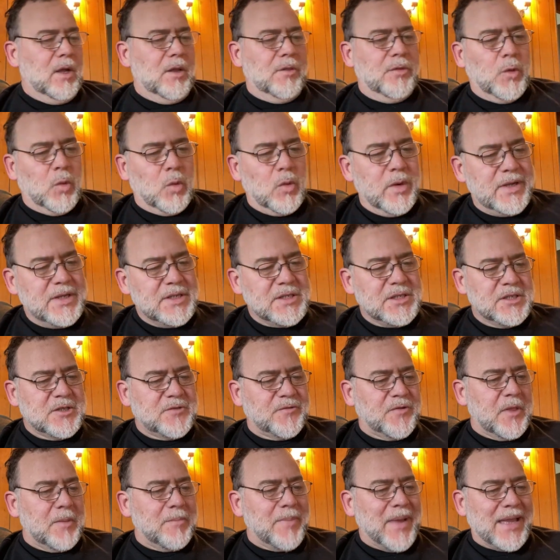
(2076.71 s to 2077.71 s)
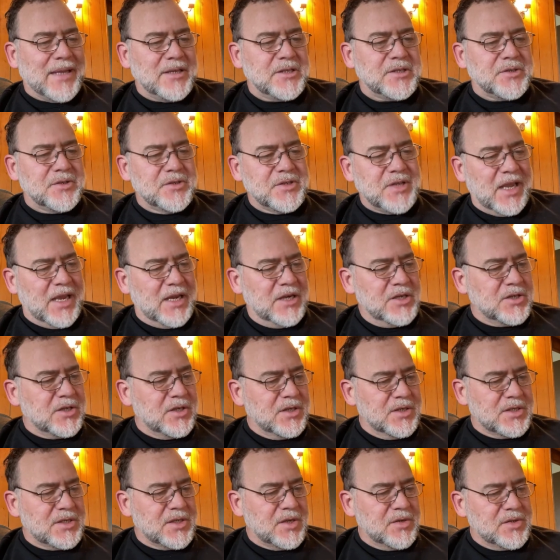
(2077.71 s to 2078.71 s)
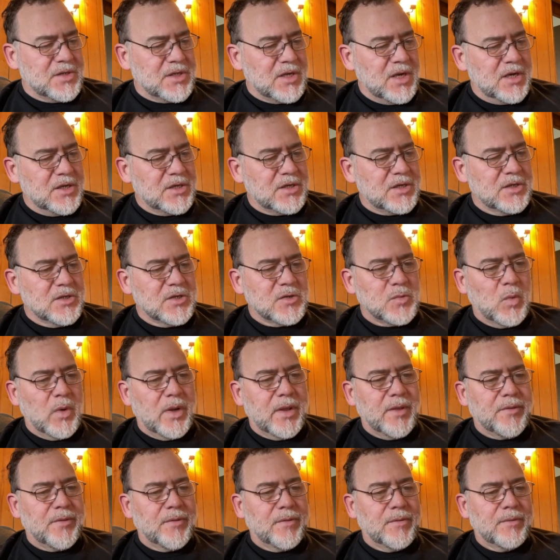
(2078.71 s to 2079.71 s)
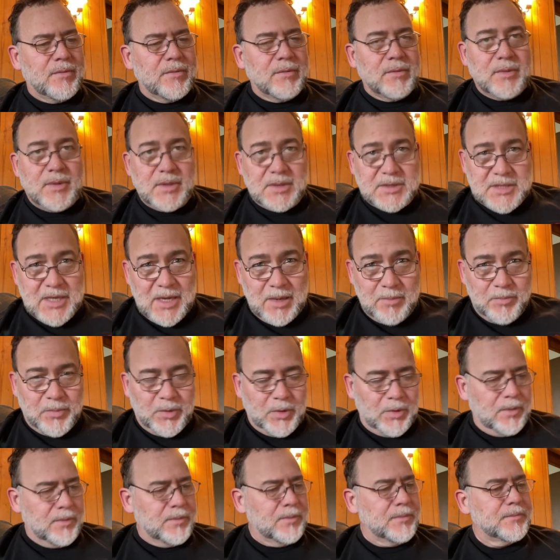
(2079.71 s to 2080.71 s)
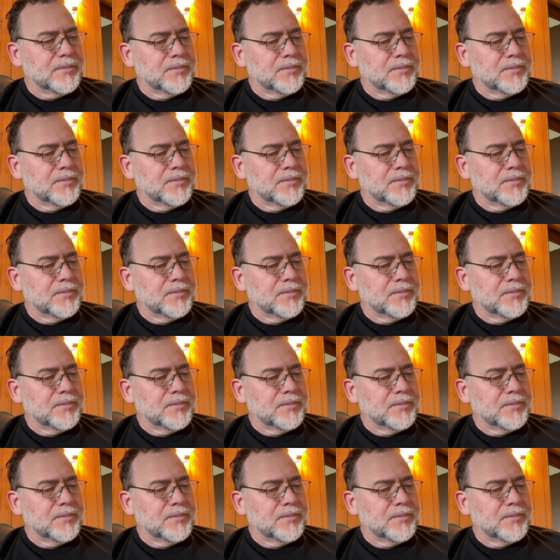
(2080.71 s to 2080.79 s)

The reasons for the Banksters' ancient associations with the temple.